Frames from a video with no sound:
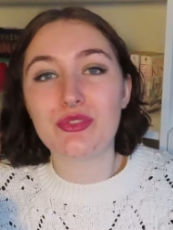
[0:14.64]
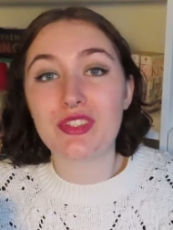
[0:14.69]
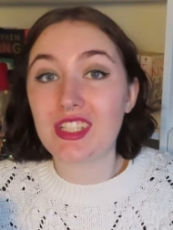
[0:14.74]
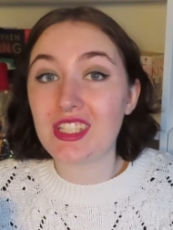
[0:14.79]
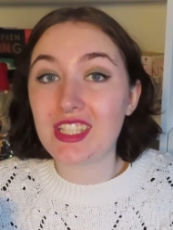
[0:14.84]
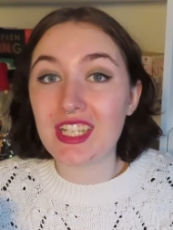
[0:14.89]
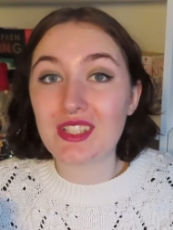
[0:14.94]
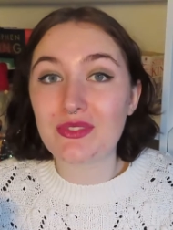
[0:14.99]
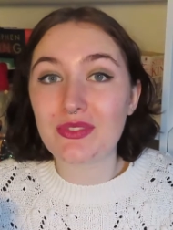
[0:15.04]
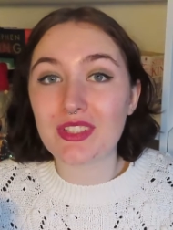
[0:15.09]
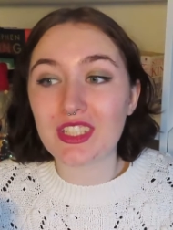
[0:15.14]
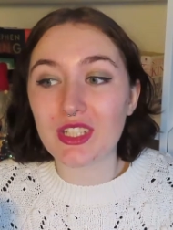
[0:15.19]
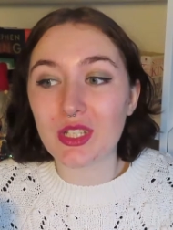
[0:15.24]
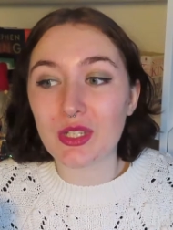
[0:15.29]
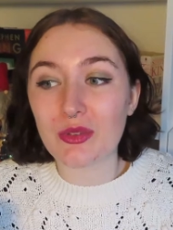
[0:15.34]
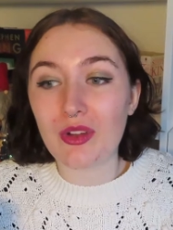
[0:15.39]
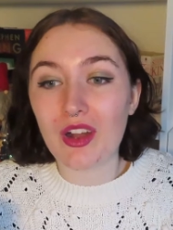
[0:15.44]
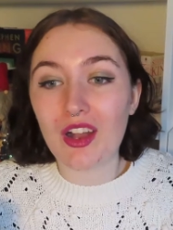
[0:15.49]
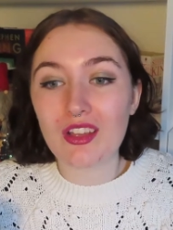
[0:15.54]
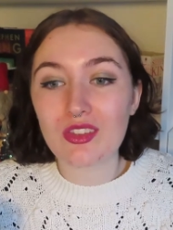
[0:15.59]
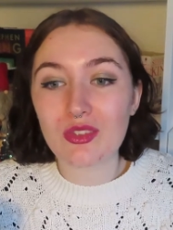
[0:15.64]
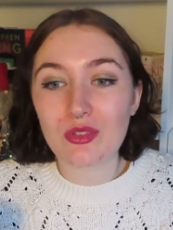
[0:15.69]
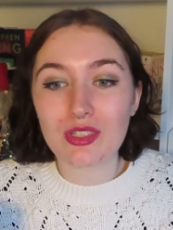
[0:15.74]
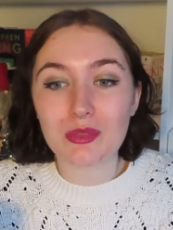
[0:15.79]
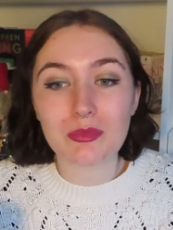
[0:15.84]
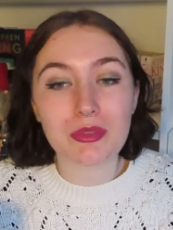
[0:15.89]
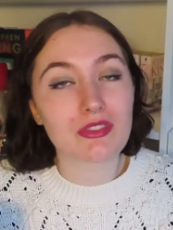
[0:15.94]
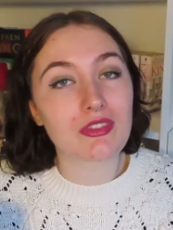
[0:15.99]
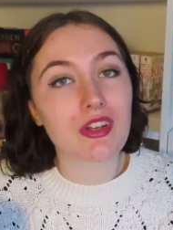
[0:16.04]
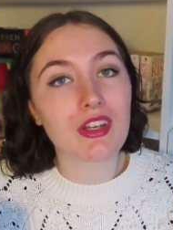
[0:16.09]
For today's video, I thought
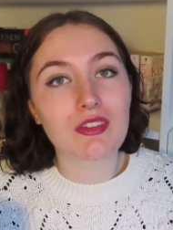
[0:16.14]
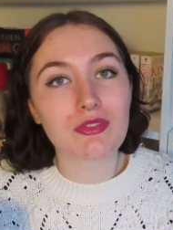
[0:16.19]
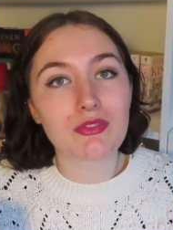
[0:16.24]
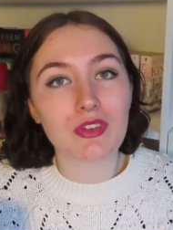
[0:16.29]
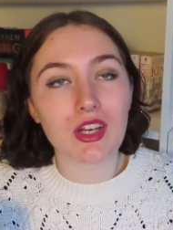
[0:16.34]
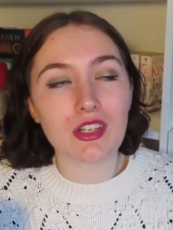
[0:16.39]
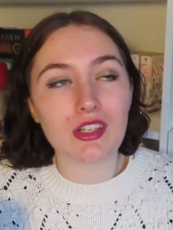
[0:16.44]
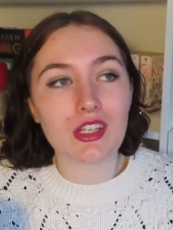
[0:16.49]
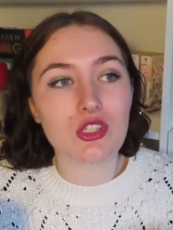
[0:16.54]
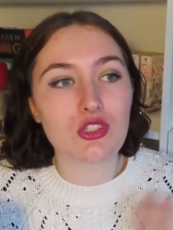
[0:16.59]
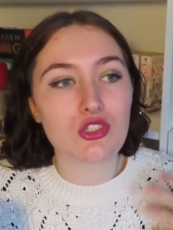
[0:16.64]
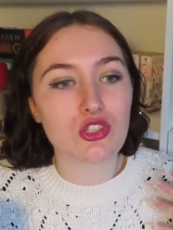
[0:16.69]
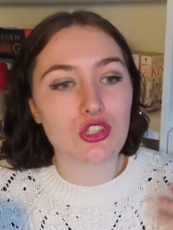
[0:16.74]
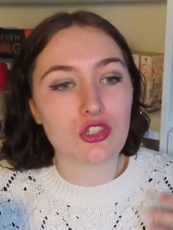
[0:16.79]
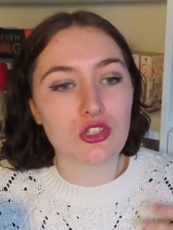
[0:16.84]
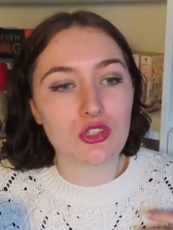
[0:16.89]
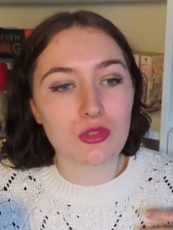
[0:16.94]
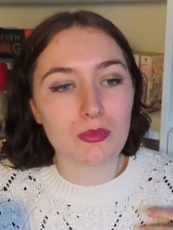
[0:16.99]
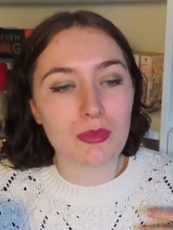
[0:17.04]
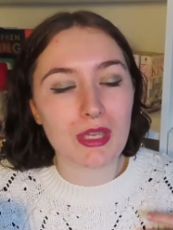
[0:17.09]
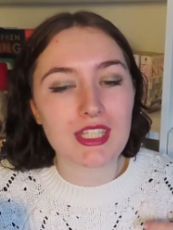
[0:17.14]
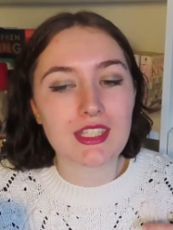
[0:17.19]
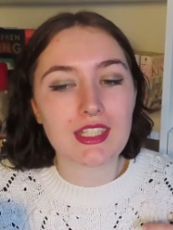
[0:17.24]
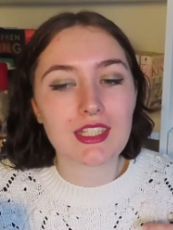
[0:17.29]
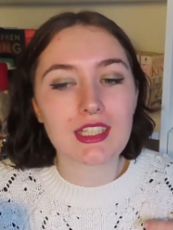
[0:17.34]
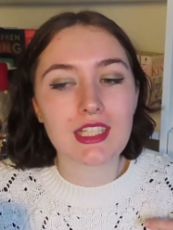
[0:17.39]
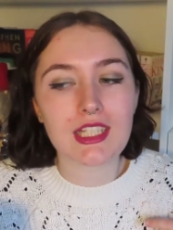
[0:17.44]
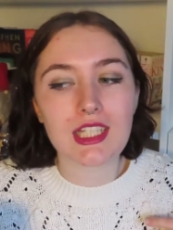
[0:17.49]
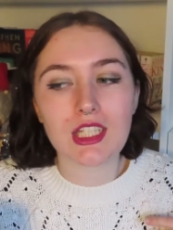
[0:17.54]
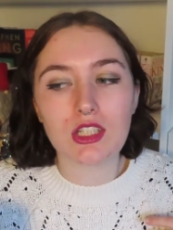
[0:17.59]
it'd be very fun to
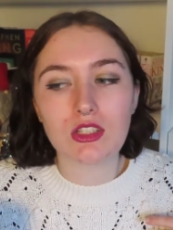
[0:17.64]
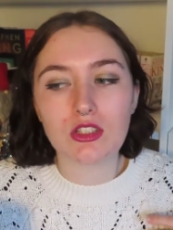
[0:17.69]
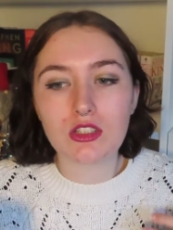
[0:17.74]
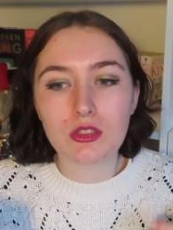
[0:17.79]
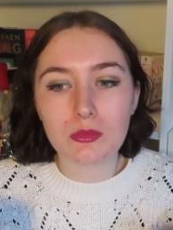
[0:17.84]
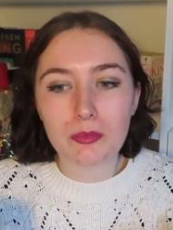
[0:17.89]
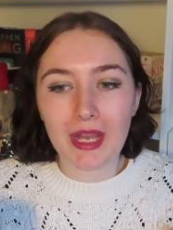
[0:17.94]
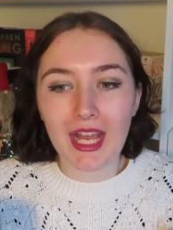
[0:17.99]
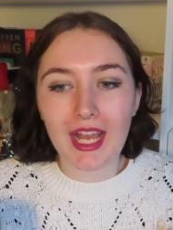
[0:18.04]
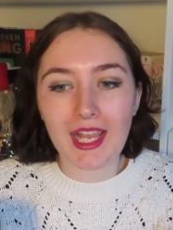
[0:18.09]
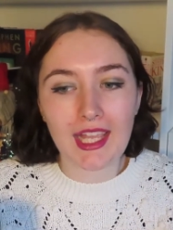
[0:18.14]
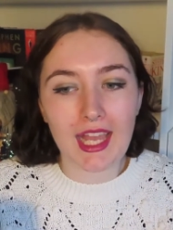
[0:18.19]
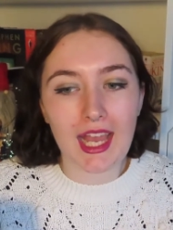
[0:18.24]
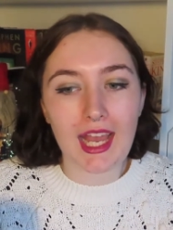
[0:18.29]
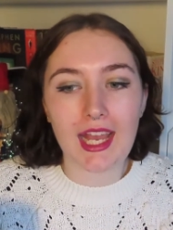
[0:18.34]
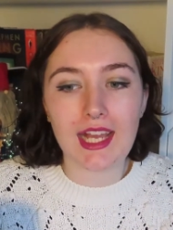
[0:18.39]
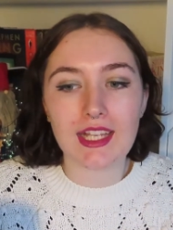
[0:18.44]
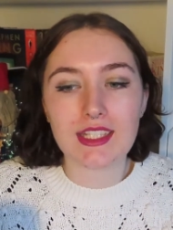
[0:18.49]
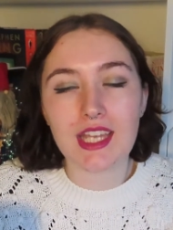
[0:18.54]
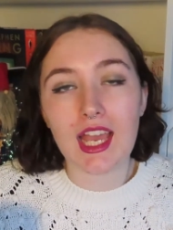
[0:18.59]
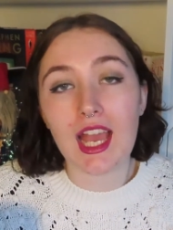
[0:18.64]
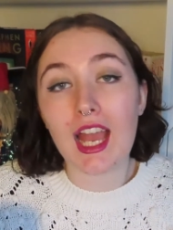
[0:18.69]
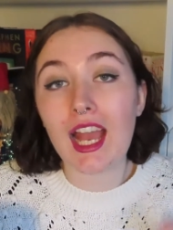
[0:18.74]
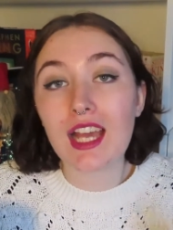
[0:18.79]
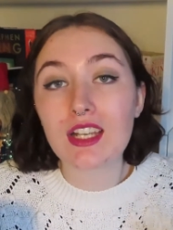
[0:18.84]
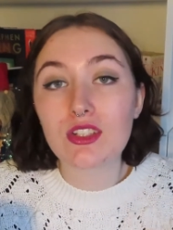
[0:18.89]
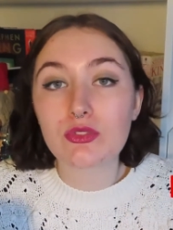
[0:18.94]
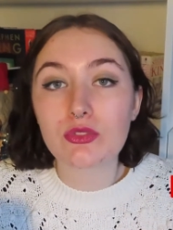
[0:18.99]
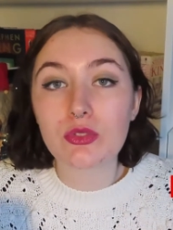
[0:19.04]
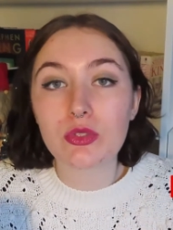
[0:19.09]
basically look back at a
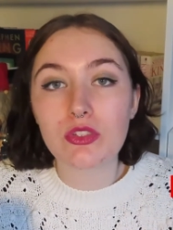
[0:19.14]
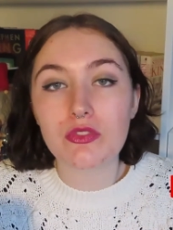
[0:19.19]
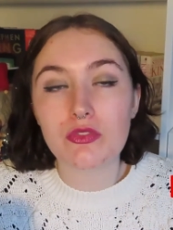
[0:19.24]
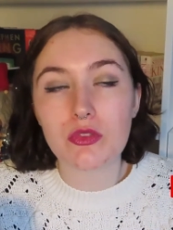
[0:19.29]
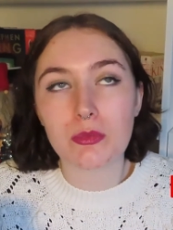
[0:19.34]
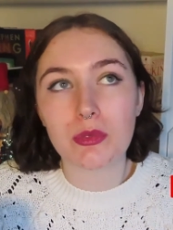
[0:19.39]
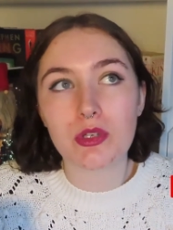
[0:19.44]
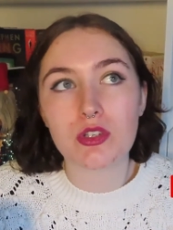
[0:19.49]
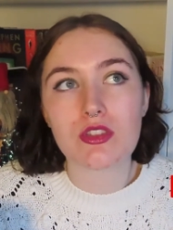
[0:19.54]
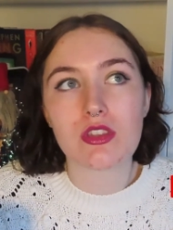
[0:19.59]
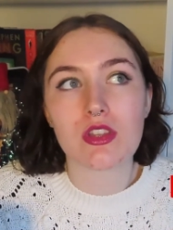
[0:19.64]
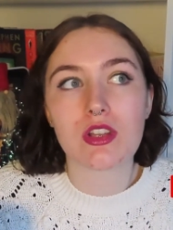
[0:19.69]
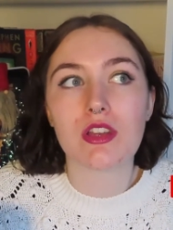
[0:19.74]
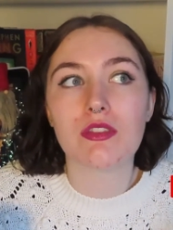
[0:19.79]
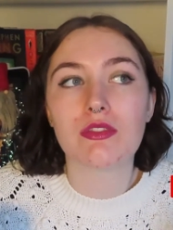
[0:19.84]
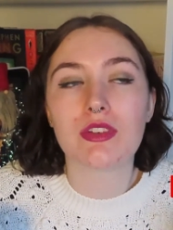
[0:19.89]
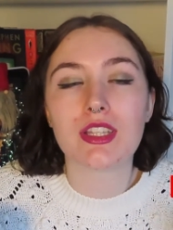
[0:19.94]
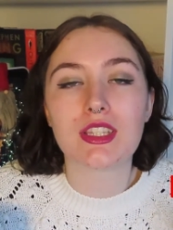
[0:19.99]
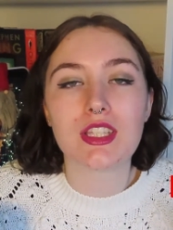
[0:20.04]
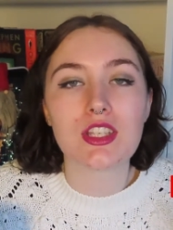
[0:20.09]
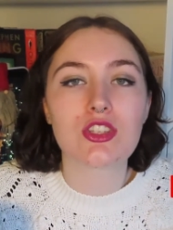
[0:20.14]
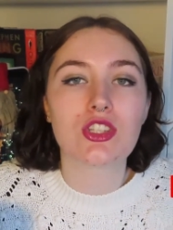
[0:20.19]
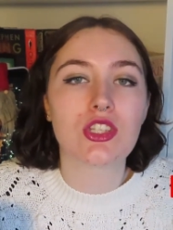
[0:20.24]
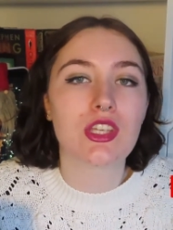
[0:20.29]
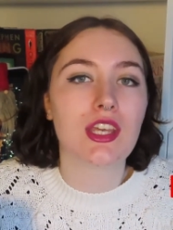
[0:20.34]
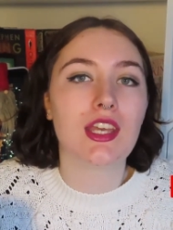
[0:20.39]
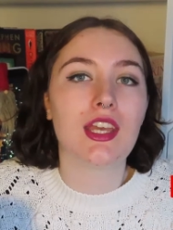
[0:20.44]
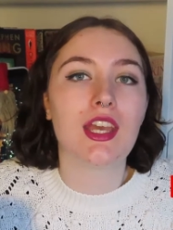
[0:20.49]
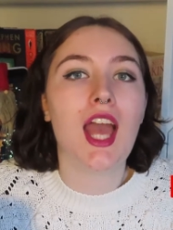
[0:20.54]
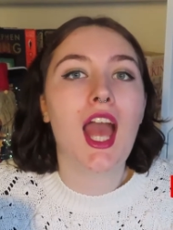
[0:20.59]
handful of the books that I've read this
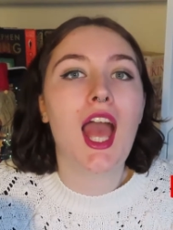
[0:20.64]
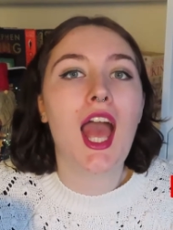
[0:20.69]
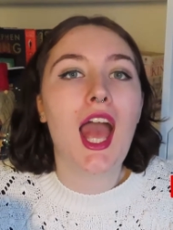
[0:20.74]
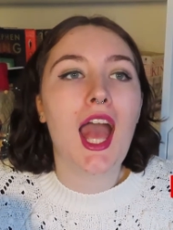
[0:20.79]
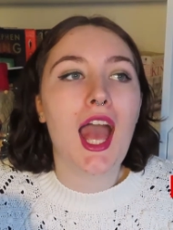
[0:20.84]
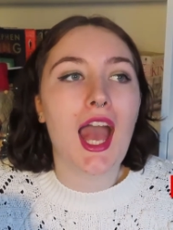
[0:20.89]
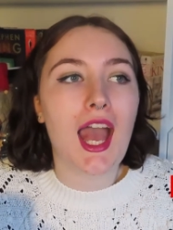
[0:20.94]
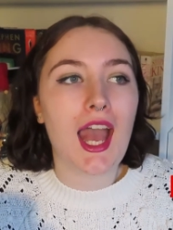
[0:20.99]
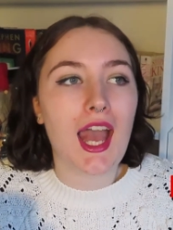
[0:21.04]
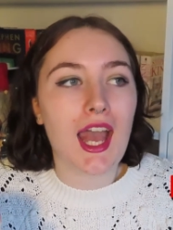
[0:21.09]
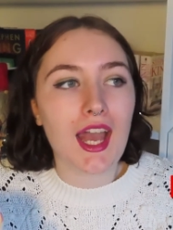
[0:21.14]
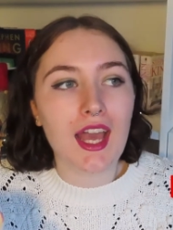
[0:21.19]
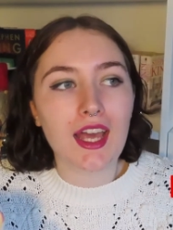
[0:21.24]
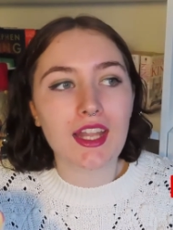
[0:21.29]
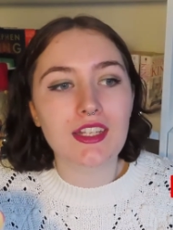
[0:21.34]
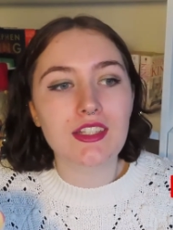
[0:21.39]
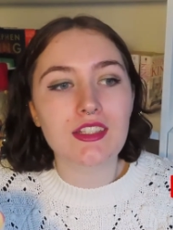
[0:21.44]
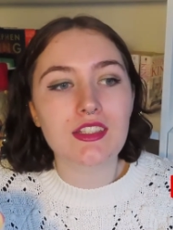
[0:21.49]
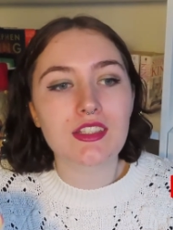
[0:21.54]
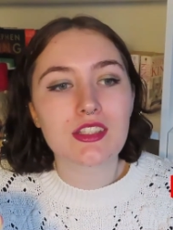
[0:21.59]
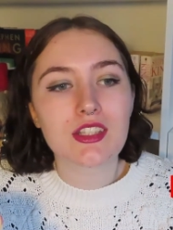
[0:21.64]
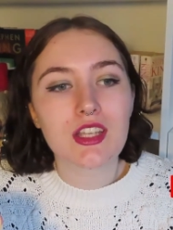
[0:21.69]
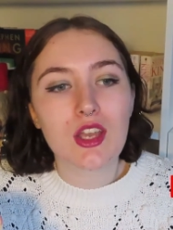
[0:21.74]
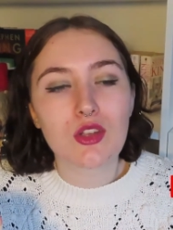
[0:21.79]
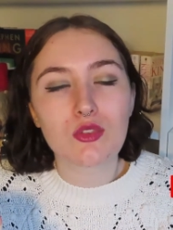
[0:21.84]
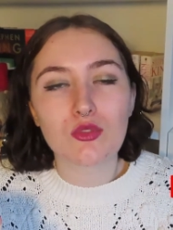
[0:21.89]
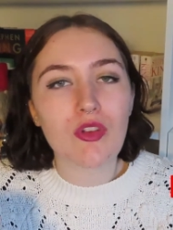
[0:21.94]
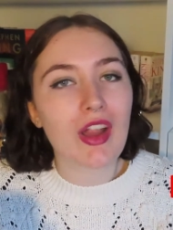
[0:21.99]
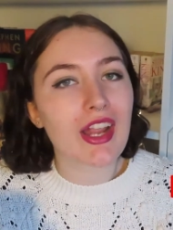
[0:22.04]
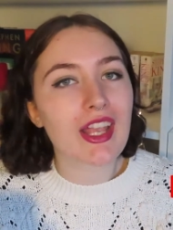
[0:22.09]
year and
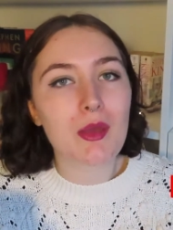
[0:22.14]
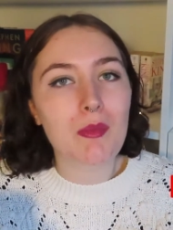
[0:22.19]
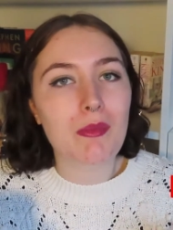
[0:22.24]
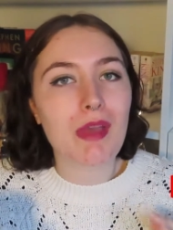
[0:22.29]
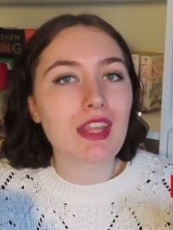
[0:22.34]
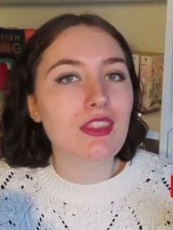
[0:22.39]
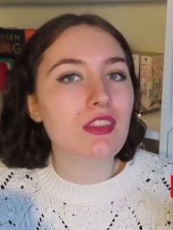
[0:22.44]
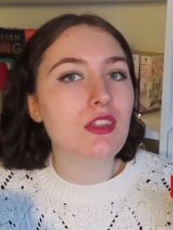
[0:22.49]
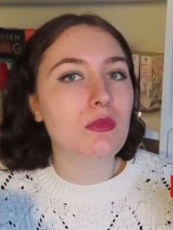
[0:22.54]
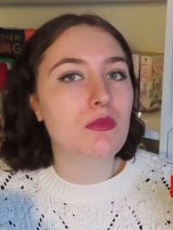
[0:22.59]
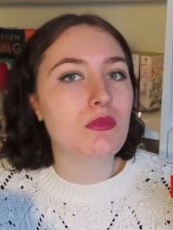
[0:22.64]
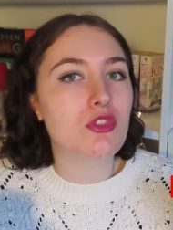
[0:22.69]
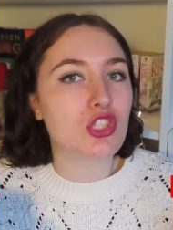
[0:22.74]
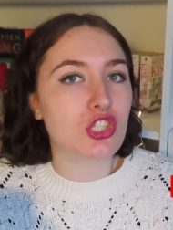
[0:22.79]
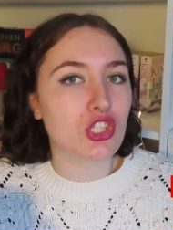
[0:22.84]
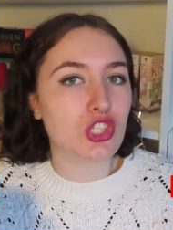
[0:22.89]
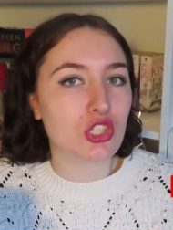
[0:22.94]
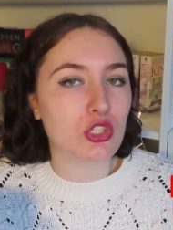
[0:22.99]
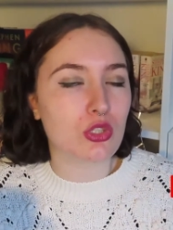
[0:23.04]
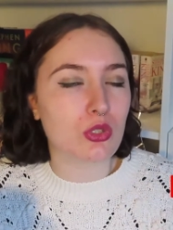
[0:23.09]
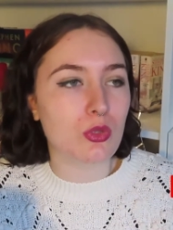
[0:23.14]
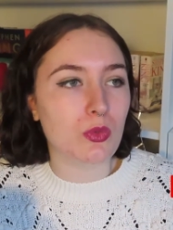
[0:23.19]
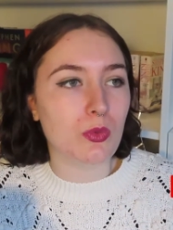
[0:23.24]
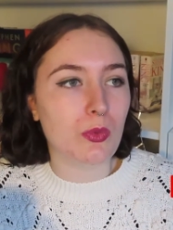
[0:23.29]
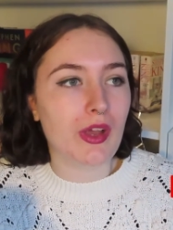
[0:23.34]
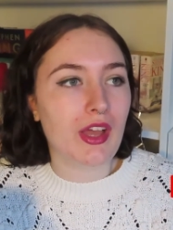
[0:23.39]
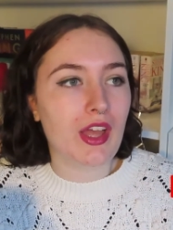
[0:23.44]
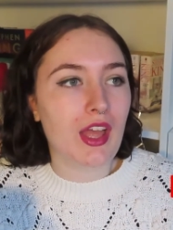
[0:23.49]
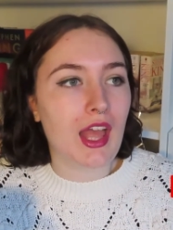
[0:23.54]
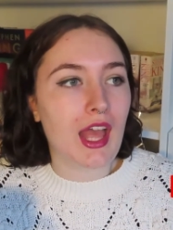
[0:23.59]
recommend them to
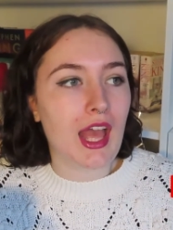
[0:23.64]
you